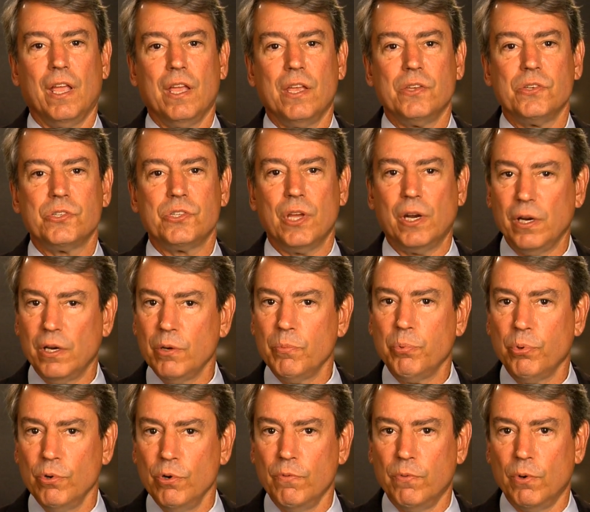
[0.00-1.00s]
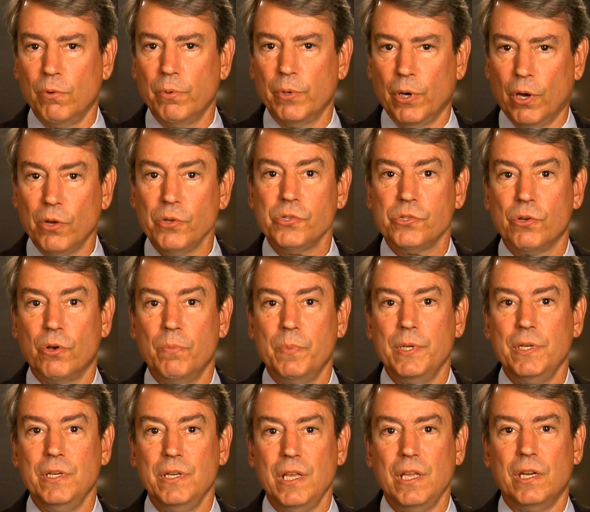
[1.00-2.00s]
Senate approval would also be
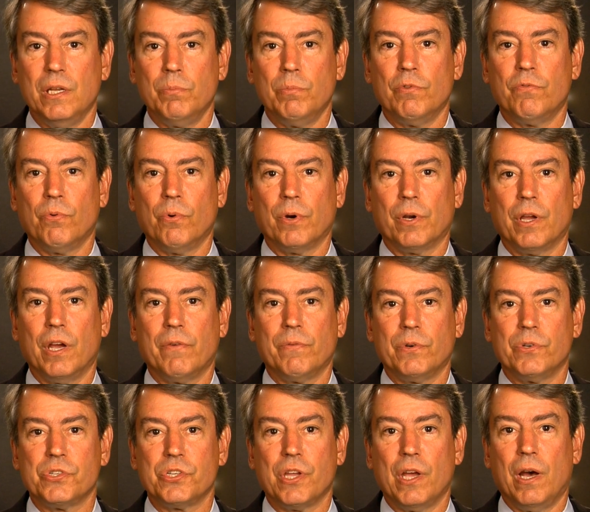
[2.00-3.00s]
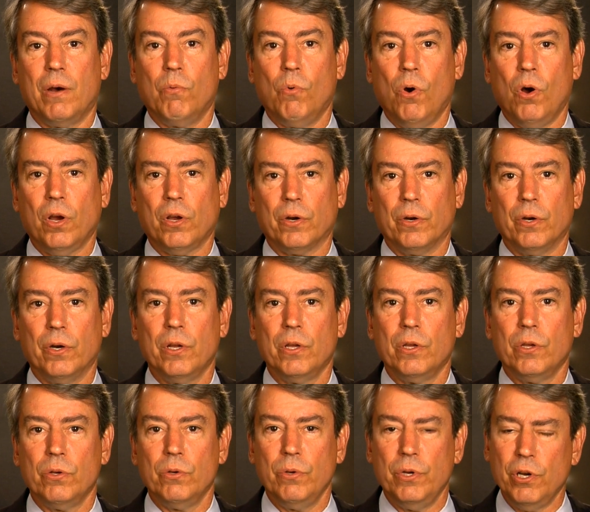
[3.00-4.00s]
needed before Governor Scott Walker,
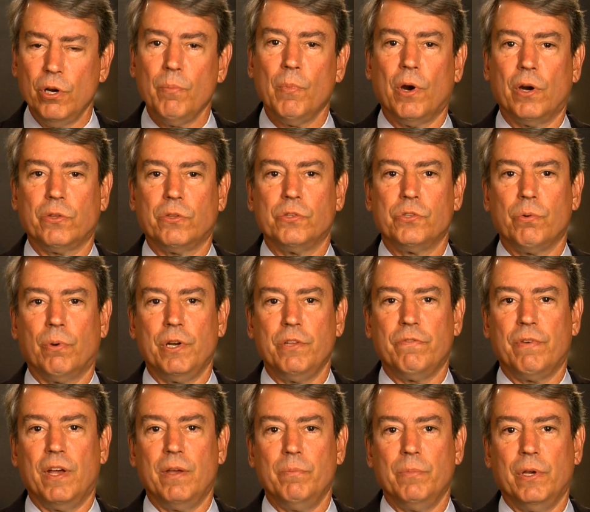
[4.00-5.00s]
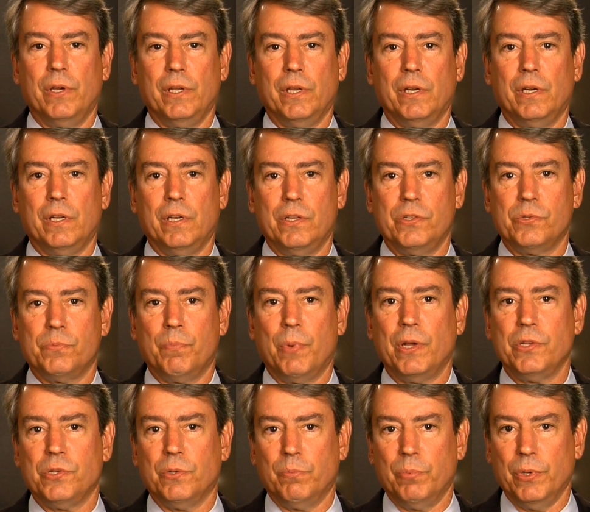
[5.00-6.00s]
who earmarked the $25 million in his
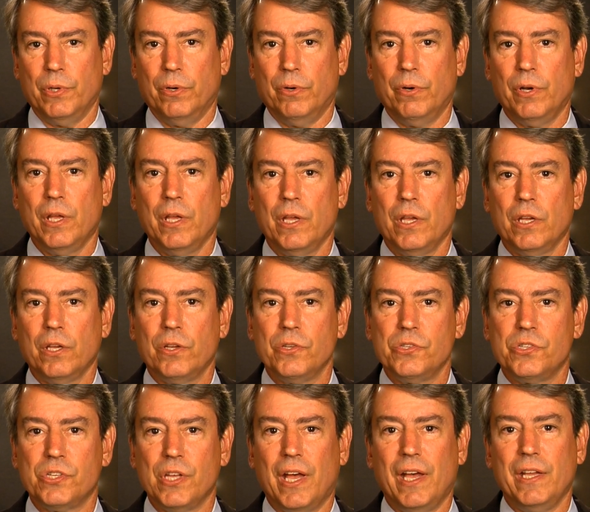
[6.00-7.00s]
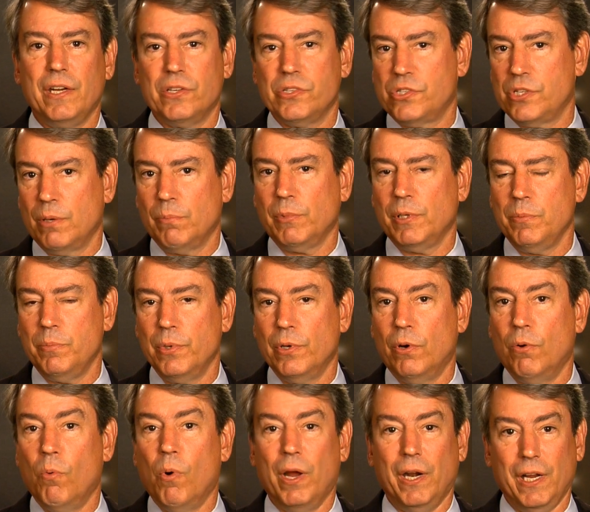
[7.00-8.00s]
budget bill, could sign Assembly
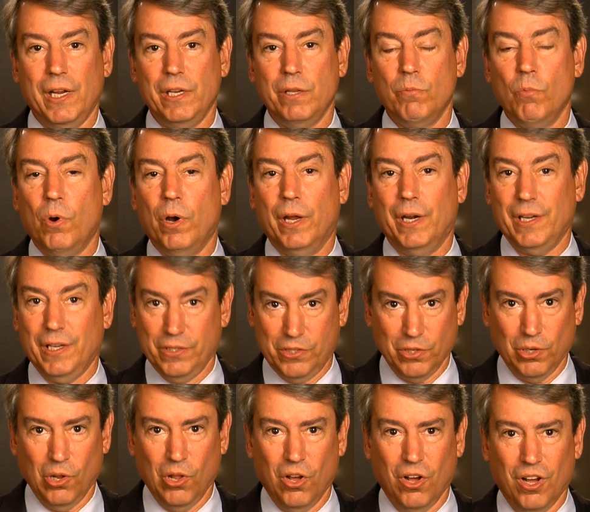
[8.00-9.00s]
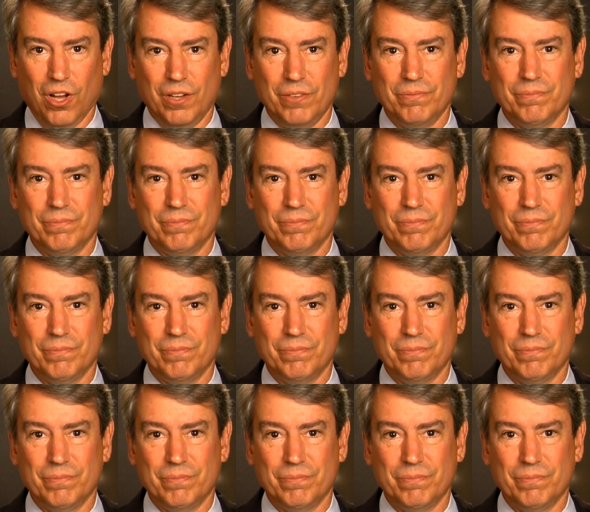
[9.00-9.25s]
Bill 181 into law.